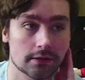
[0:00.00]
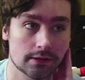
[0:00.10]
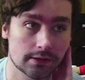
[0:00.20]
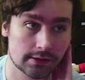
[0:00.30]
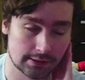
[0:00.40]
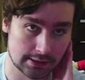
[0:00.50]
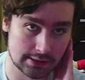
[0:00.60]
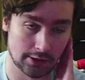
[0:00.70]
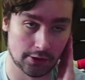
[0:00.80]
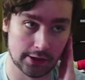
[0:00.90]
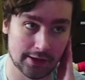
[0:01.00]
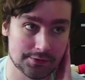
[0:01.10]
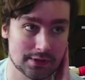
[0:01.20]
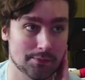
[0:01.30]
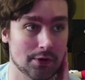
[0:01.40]
since I already have
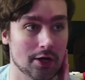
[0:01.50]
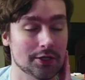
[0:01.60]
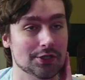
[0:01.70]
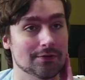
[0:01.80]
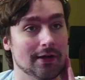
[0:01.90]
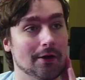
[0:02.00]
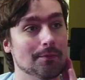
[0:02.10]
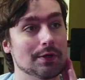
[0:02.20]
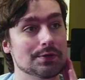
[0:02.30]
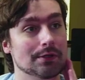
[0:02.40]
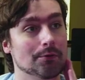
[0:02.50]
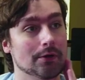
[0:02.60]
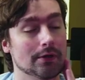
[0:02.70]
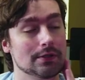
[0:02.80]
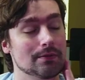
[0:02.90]
some knowledge of how music
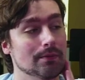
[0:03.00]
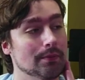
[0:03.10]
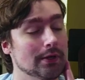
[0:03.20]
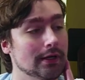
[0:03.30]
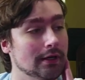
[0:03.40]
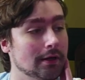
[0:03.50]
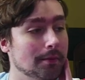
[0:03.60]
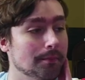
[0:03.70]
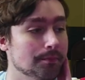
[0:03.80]
works, but um,